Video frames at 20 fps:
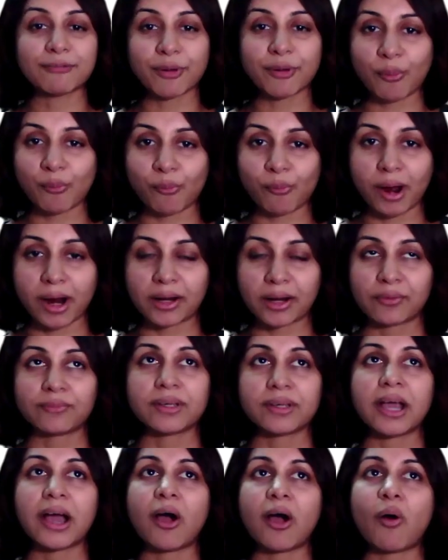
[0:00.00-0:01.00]
from one.
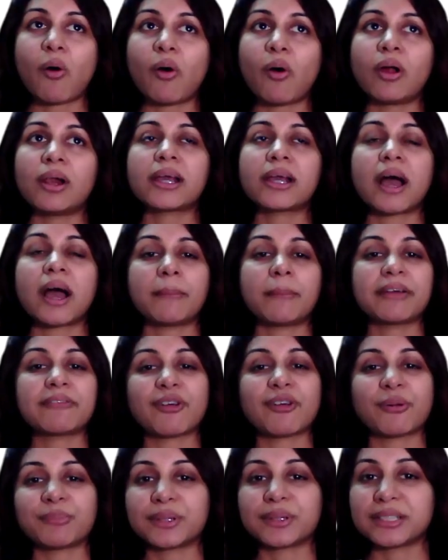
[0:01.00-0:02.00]
We are all coming
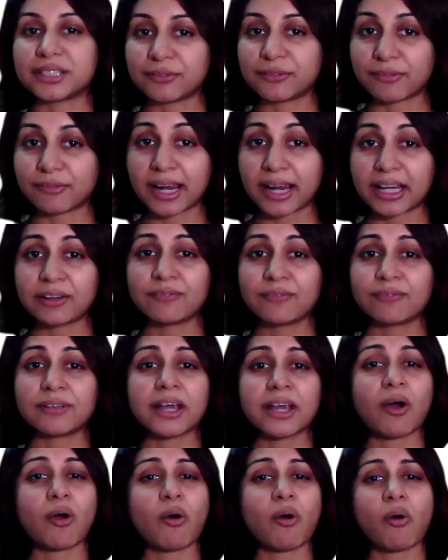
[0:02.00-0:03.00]
from the divine.
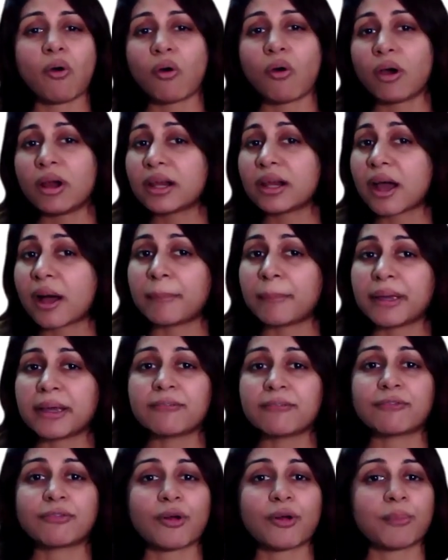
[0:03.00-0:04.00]
We are all
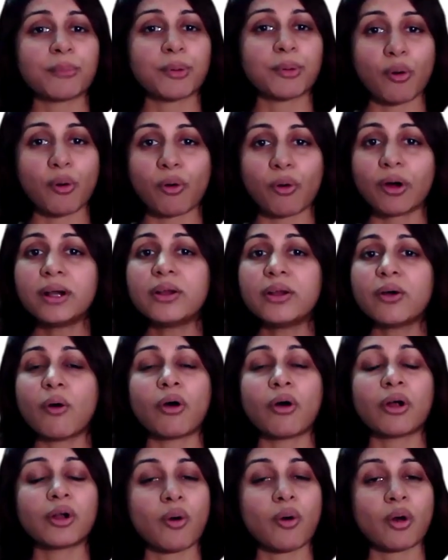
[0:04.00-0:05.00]
coming from God
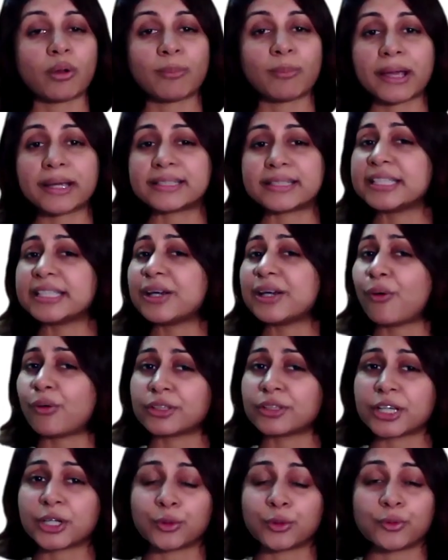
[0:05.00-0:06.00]
or Almighty or
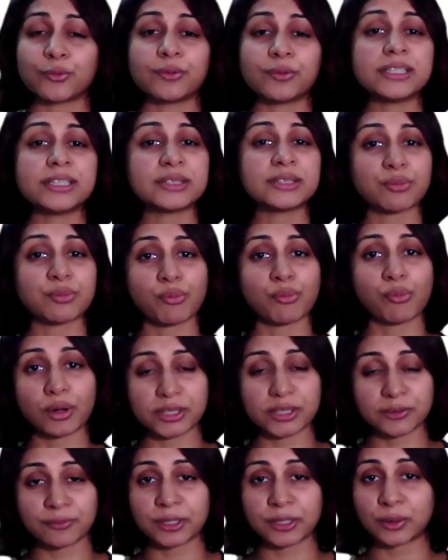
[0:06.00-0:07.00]
the universe,
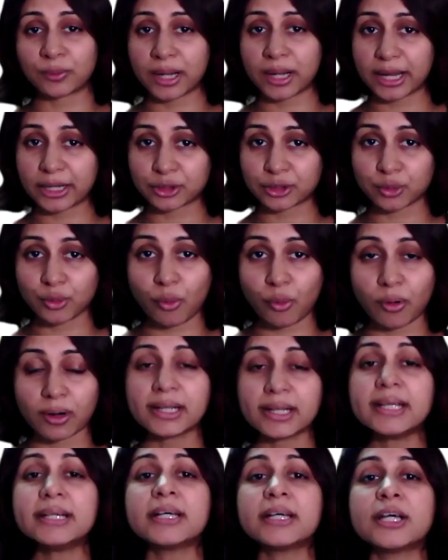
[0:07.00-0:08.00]
whatever you like to
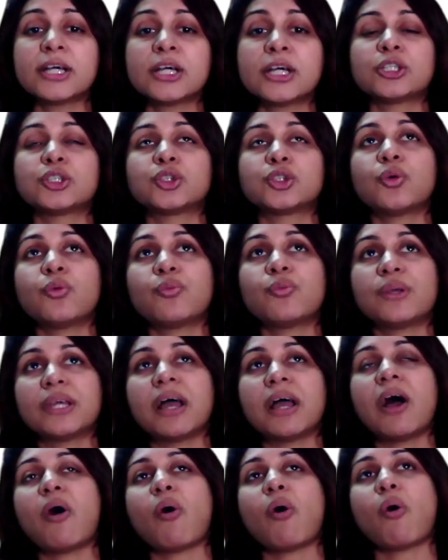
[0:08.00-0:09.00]
call it. So, we
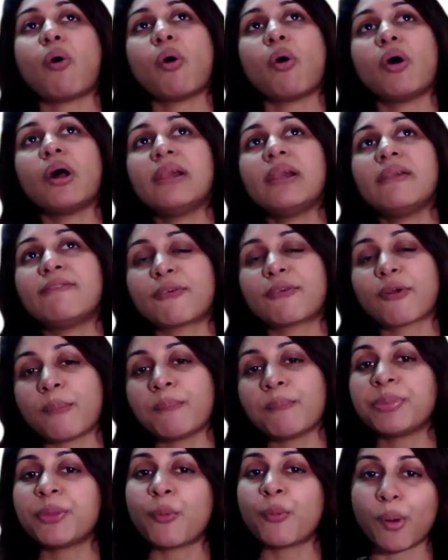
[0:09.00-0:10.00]
are all
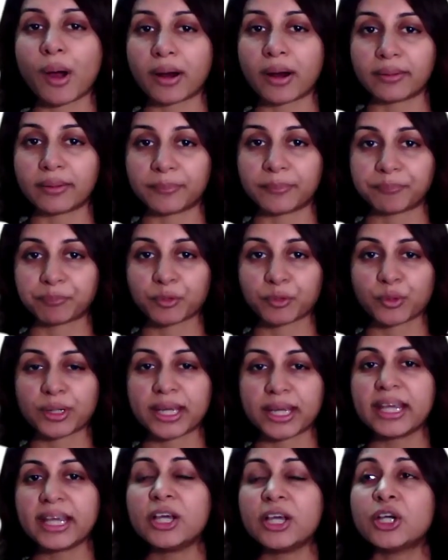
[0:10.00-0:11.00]
from the one.
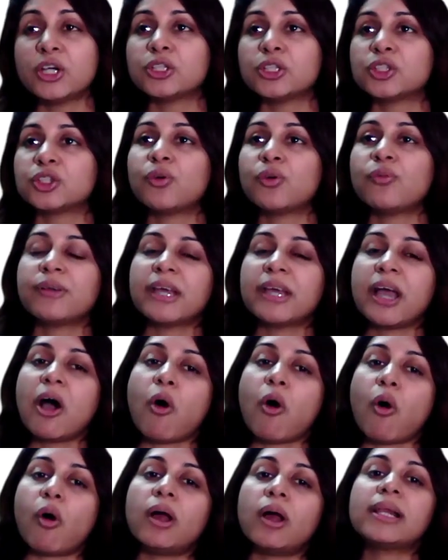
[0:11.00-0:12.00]
Okay. So, we
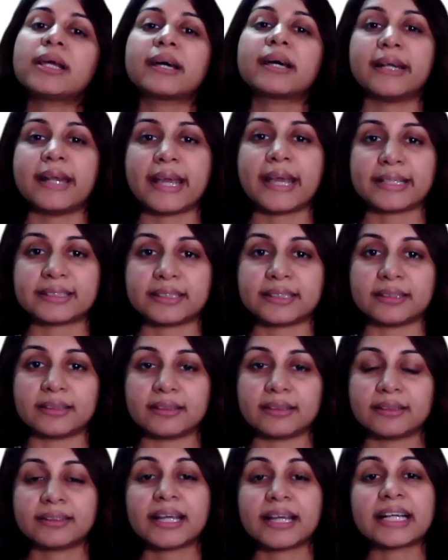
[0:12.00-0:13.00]
are all connected.
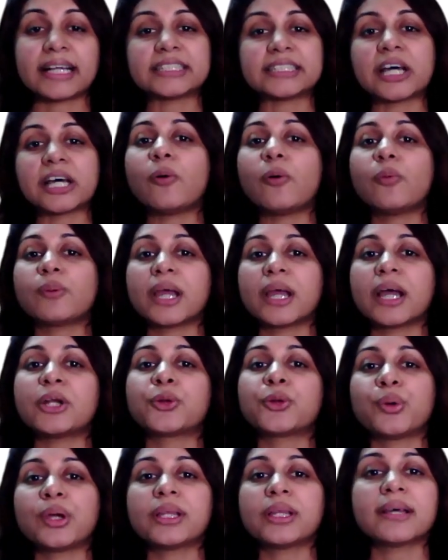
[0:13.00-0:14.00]
That's how we are
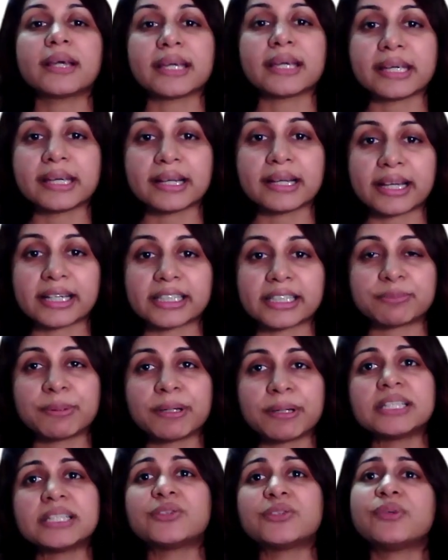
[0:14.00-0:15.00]
doing the healings,
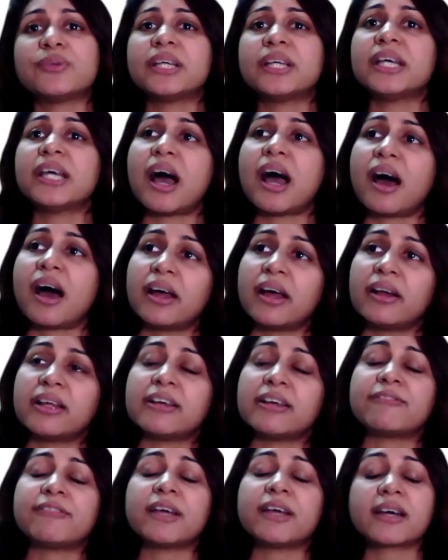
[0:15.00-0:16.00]
because
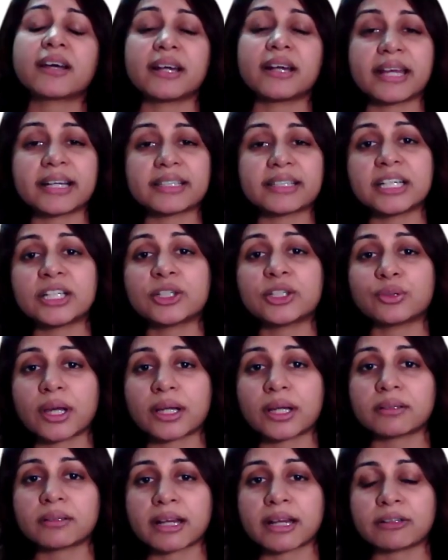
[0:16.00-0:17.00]
if we are connecting to
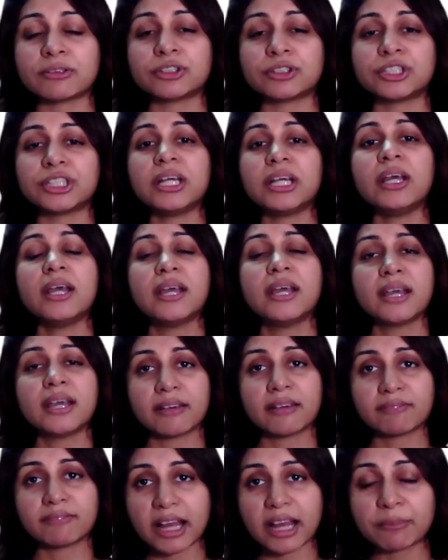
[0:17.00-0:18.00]
that energy,
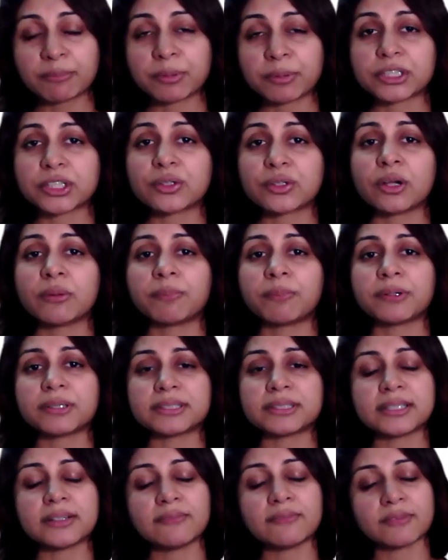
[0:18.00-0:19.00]
if that particular
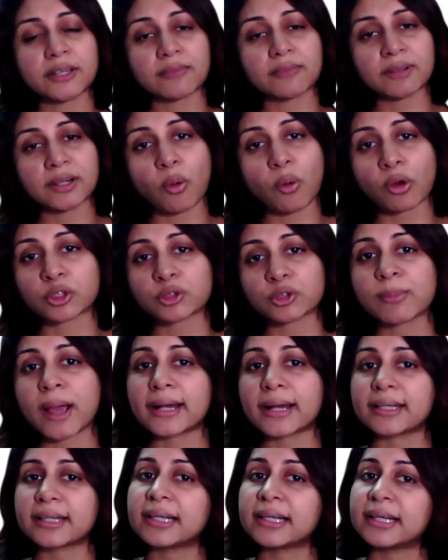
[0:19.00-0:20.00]
person, we will
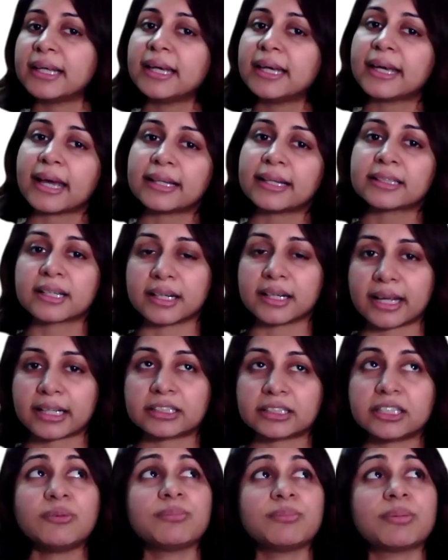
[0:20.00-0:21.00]
automatically get
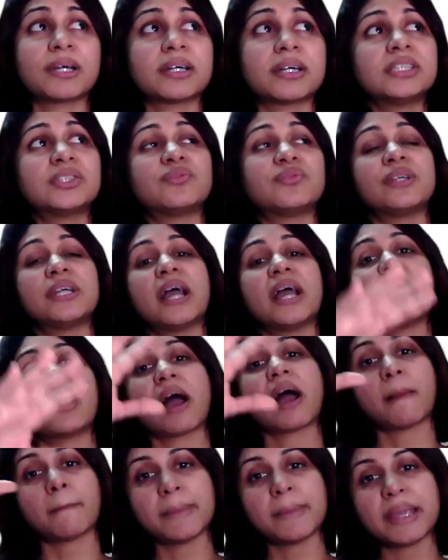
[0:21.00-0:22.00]
connected, because we are
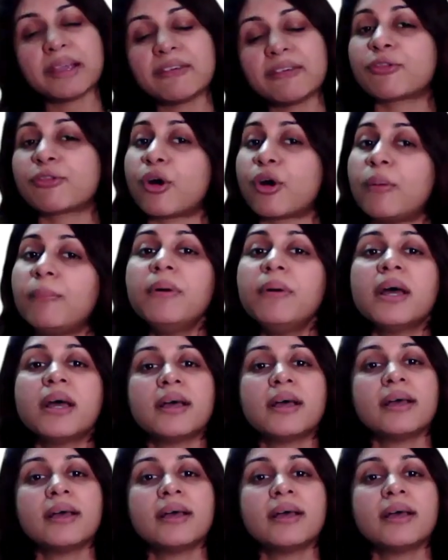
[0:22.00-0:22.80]
coming from